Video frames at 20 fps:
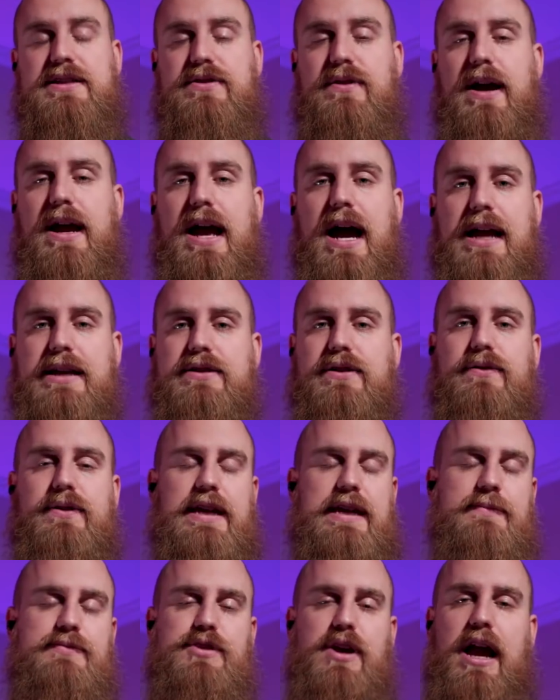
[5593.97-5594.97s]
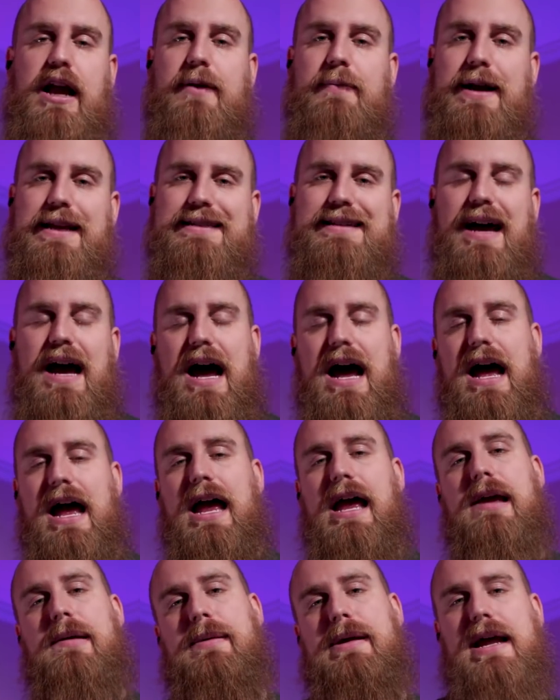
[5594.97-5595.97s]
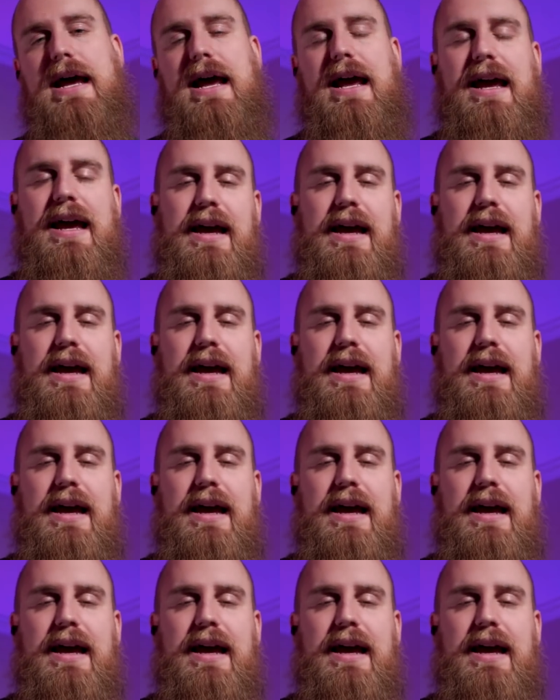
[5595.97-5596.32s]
So I don't keep track of my time, and I